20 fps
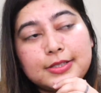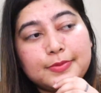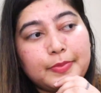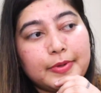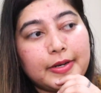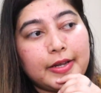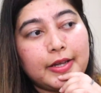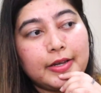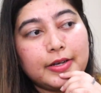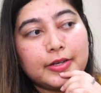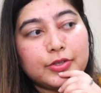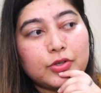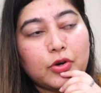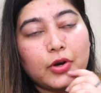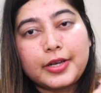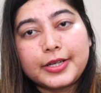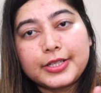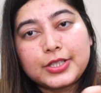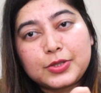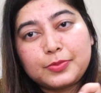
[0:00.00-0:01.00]
spray, a
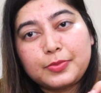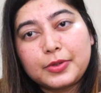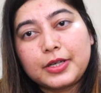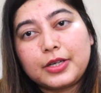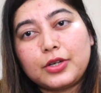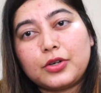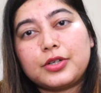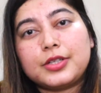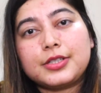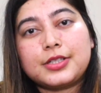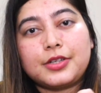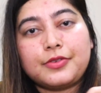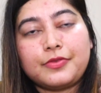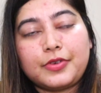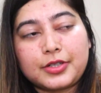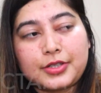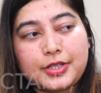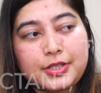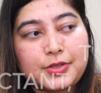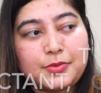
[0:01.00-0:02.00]
toilet spray or
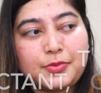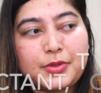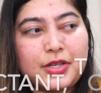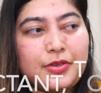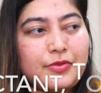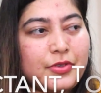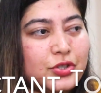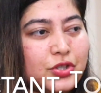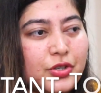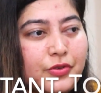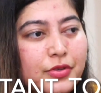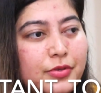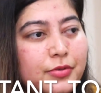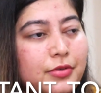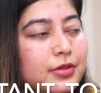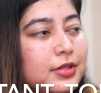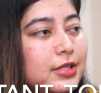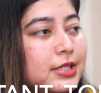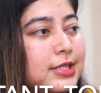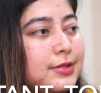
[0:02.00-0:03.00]
disinfectant spray,
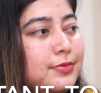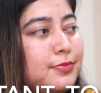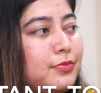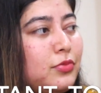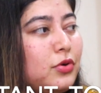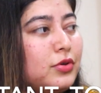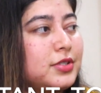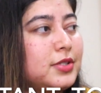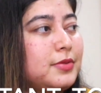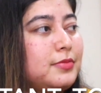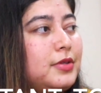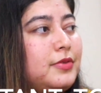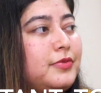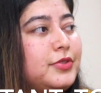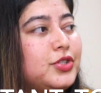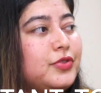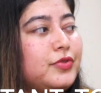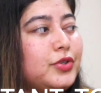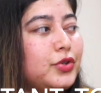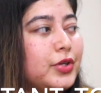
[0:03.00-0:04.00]
whichever is possible,
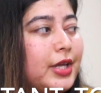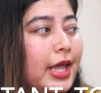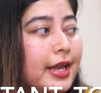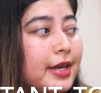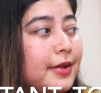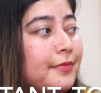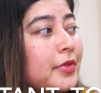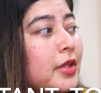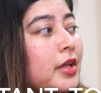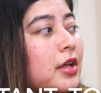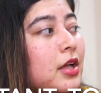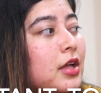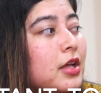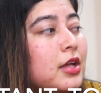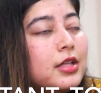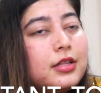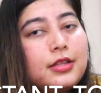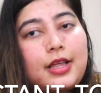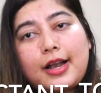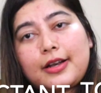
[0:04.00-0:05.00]
whichever you get.
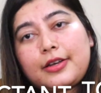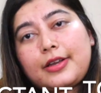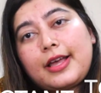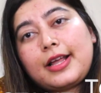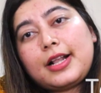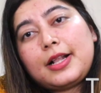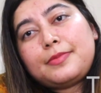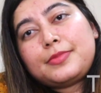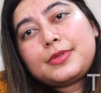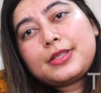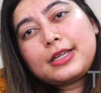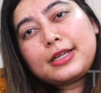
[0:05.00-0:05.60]
That helps